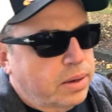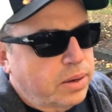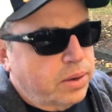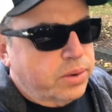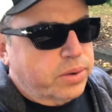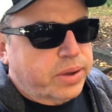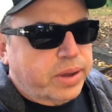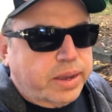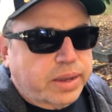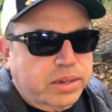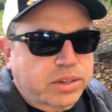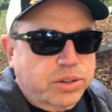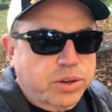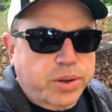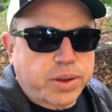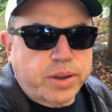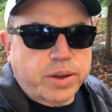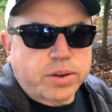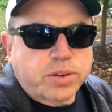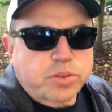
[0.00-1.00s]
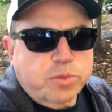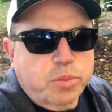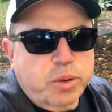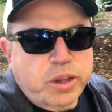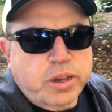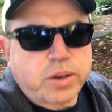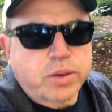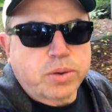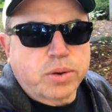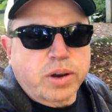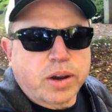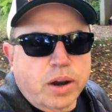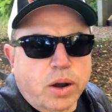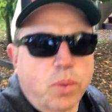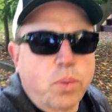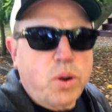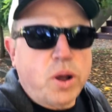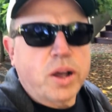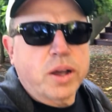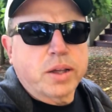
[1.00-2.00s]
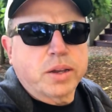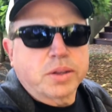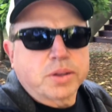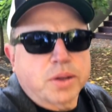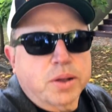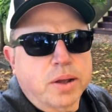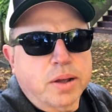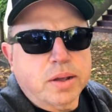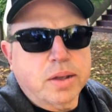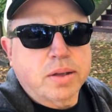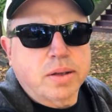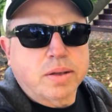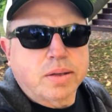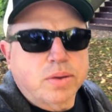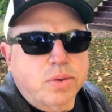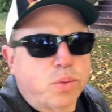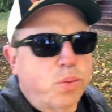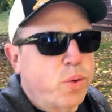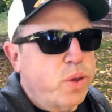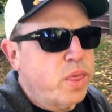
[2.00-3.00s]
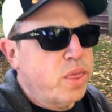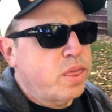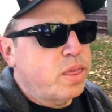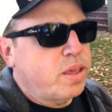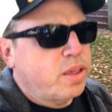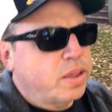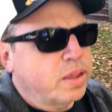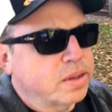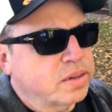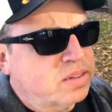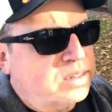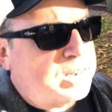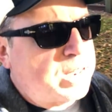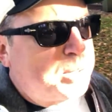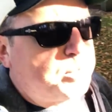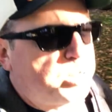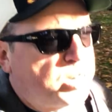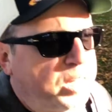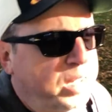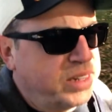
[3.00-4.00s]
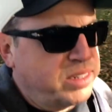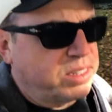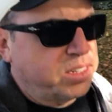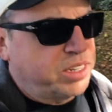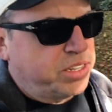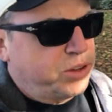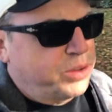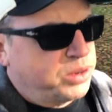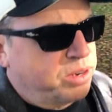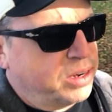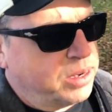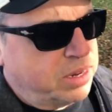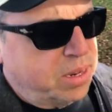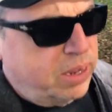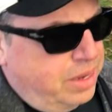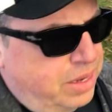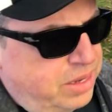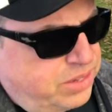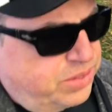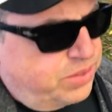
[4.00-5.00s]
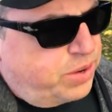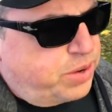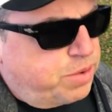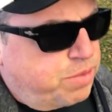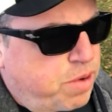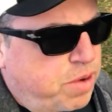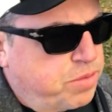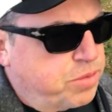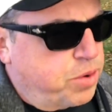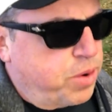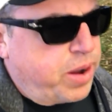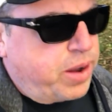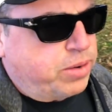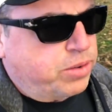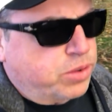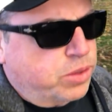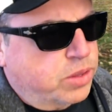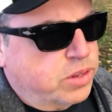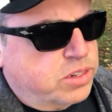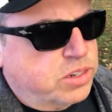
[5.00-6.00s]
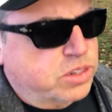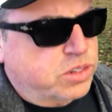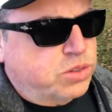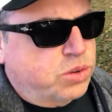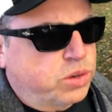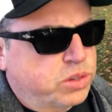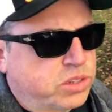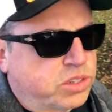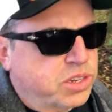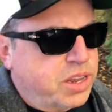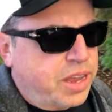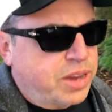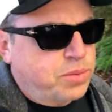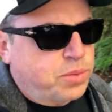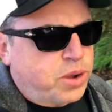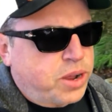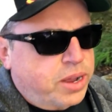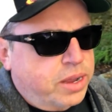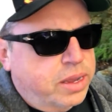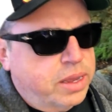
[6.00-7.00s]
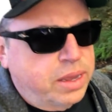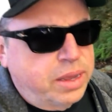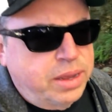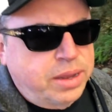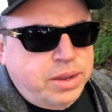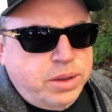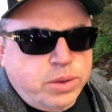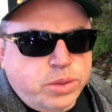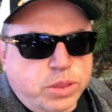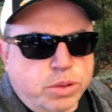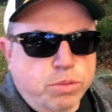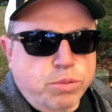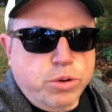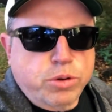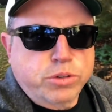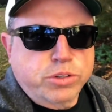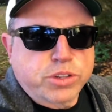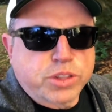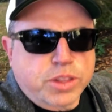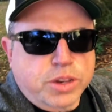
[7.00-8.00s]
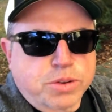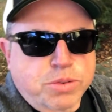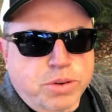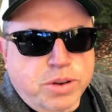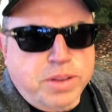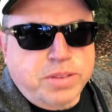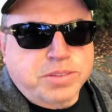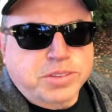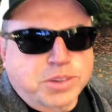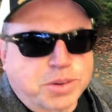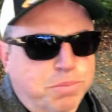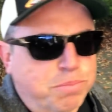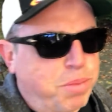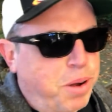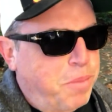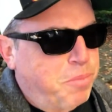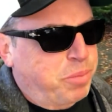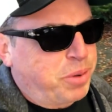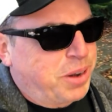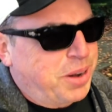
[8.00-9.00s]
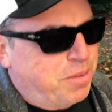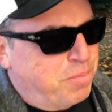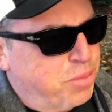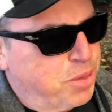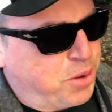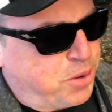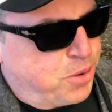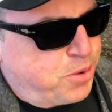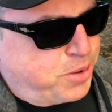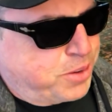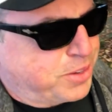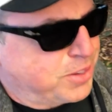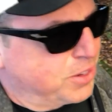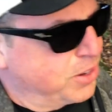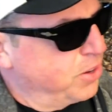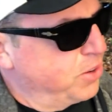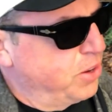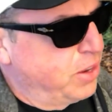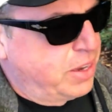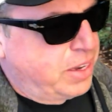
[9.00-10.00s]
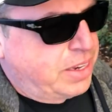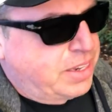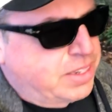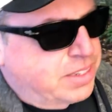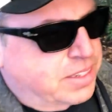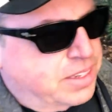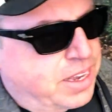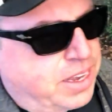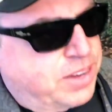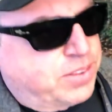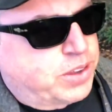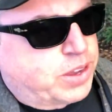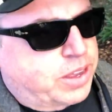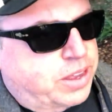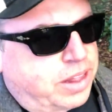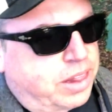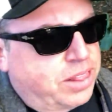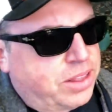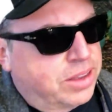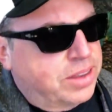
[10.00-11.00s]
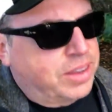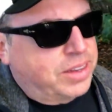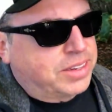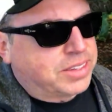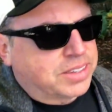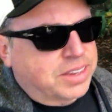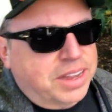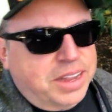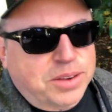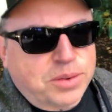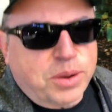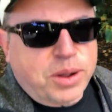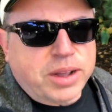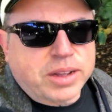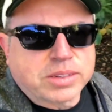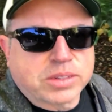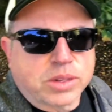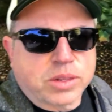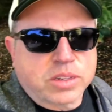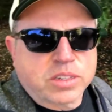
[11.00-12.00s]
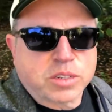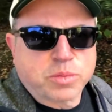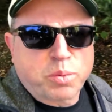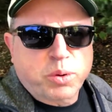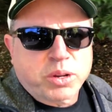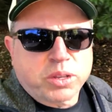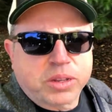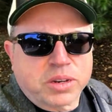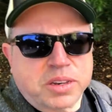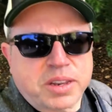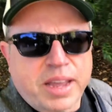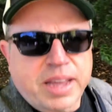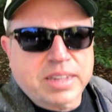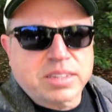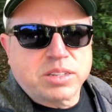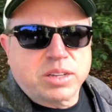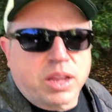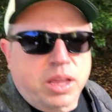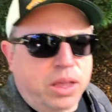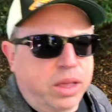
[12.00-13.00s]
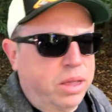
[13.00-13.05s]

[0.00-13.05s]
Okay, so here's me doing a little walk and talk with the stabilizing unit. It's very rough ground. This is an old sidewalk. The roots of the trees are bumping up through it, so it's kind of a clunky sidewalk, so this is a pretty good test.